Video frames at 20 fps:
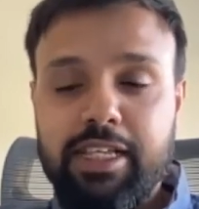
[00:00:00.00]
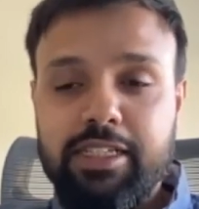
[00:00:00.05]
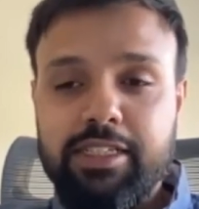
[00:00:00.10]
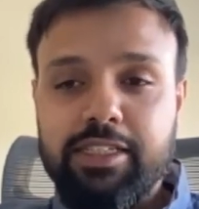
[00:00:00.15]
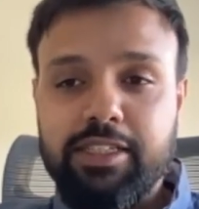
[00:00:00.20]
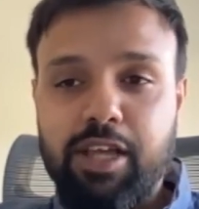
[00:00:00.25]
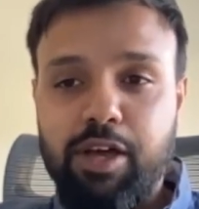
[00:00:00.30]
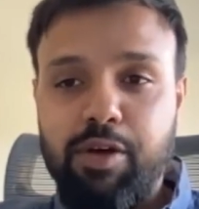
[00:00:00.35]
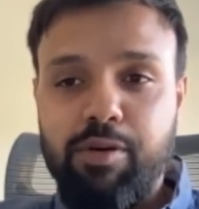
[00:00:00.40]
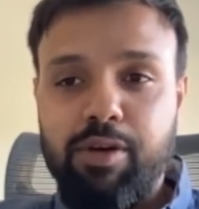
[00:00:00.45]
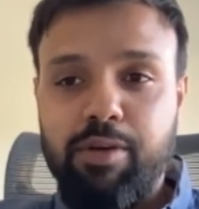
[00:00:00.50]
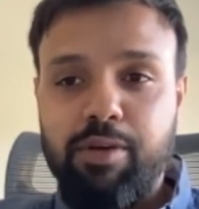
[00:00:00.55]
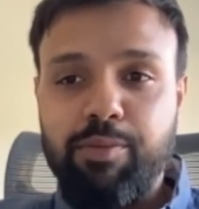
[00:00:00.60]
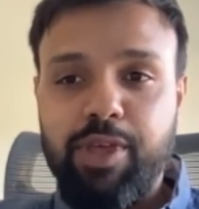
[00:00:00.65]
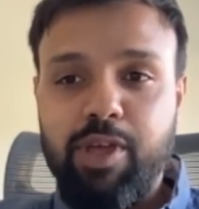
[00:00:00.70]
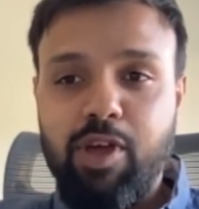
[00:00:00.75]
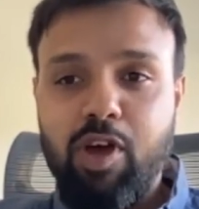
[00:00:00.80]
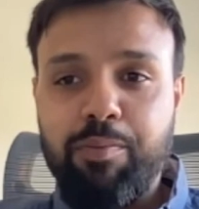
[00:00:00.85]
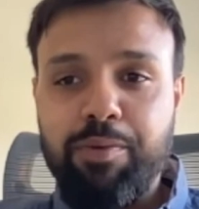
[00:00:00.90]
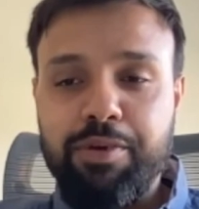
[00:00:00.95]
So
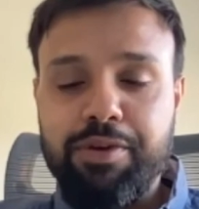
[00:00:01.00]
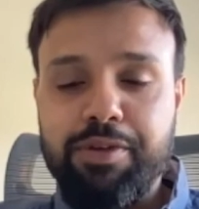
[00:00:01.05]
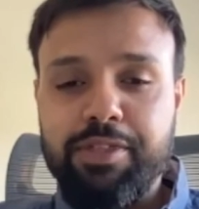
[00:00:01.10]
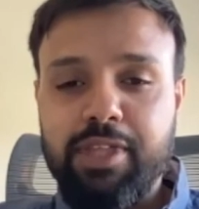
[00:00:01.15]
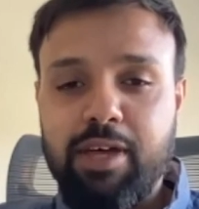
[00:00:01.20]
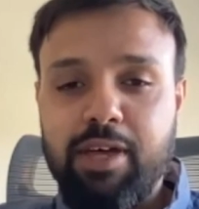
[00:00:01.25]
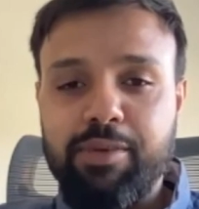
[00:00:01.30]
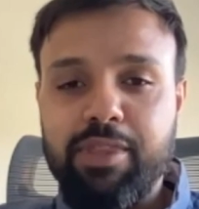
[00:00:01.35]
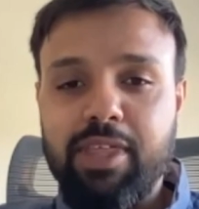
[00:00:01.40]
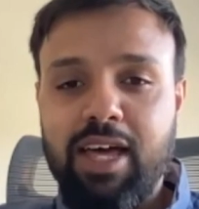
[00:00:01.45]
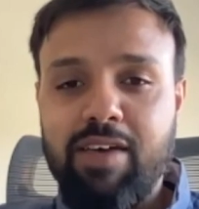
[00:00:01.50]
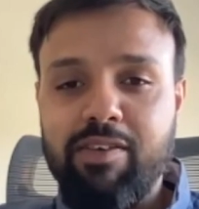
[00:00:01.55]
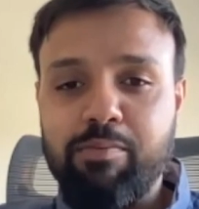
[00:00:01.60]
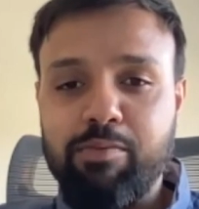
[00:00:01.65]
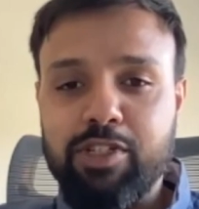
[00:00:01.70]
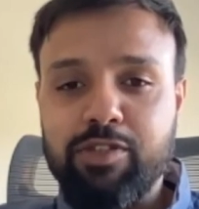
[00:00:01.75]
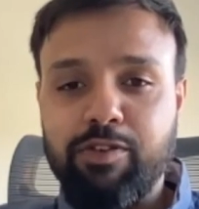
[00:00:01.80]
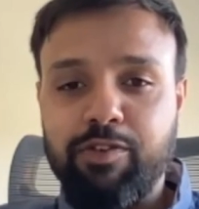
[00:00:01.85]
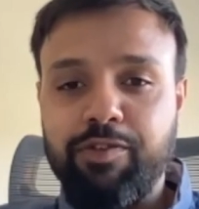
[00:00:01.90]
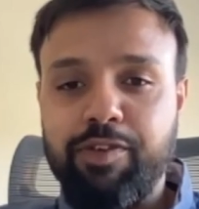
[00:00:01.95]
we're open to that without having
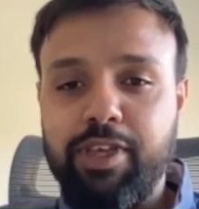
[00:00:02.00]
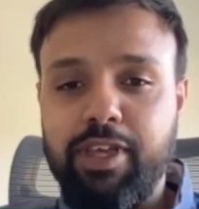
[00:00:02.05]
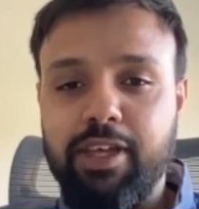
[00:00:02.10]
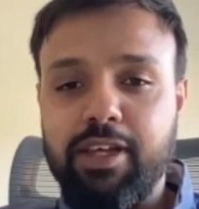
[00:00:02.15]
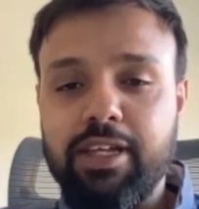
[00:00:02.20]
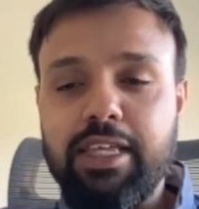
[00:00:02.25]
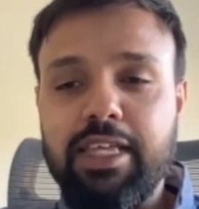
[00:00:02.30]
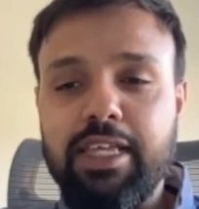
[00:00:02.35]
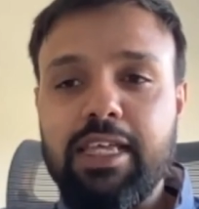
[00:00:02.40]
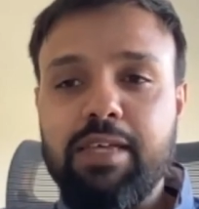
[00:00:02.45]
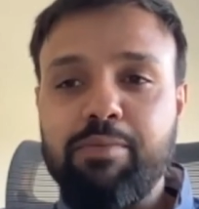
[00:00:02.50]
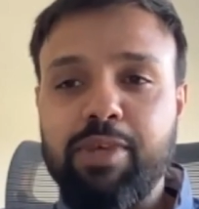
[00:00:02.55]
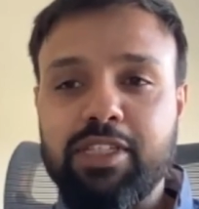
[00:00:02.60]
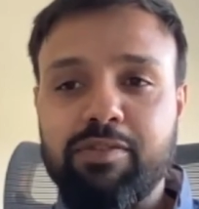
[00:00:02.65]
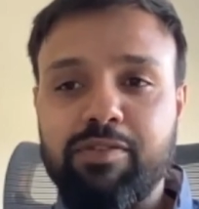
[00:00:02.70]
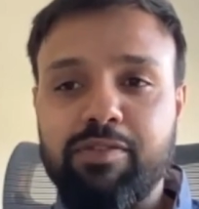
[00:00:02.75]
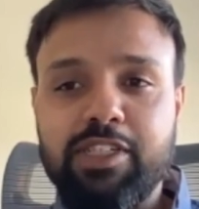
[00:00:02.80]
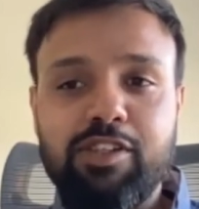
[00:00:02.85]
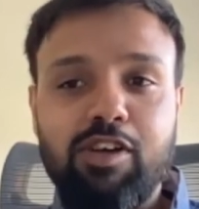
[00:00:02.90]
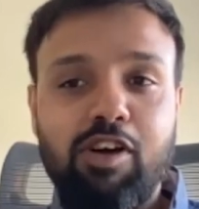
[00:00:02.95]
much of a fear because
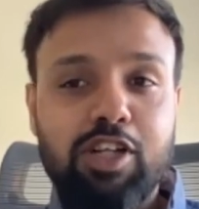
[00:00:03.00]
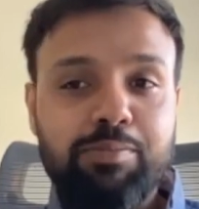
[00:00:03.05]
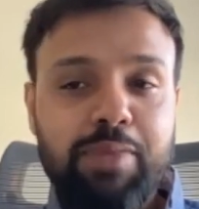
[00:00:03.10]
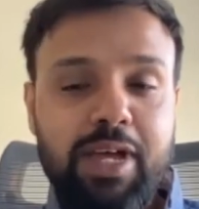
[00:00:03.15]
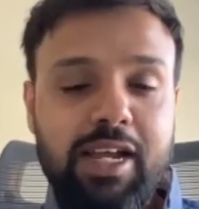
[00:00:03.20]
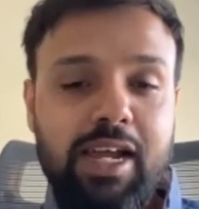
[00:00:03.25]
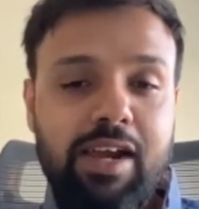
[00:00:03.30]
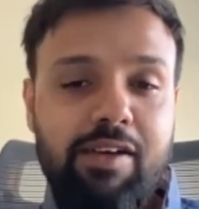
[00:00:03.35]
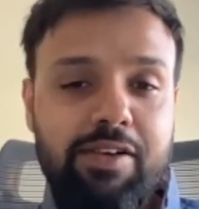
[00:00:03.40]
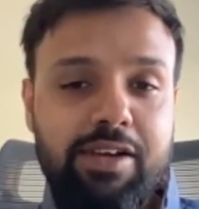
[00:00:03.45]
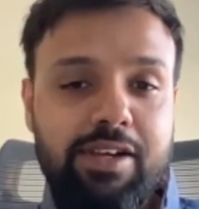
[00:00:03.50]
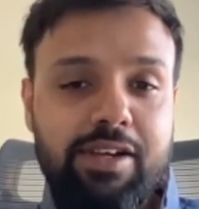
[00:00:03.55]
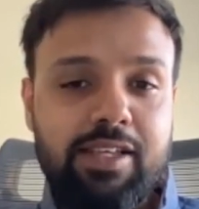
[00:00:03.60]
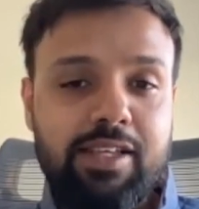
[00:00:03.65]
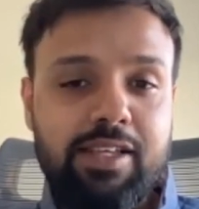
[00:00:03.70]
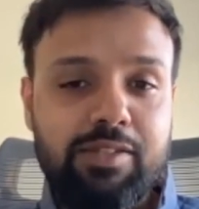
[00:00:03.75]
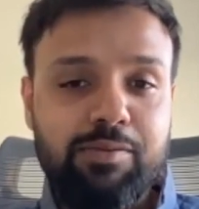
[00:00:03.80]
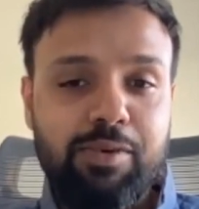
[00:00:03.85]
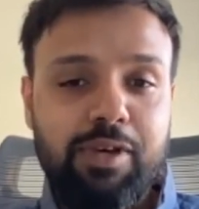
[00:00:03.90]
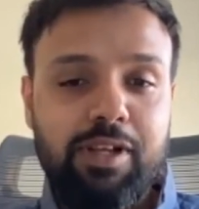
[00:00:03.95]
of the chargeback guarantee
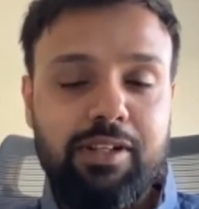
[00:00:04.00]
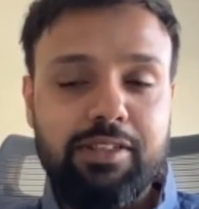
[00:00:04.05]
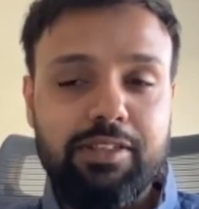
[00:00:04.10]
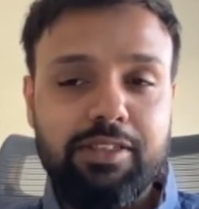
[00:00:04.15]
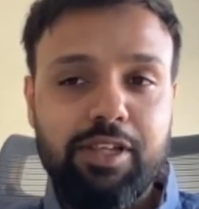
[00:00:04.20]
as well.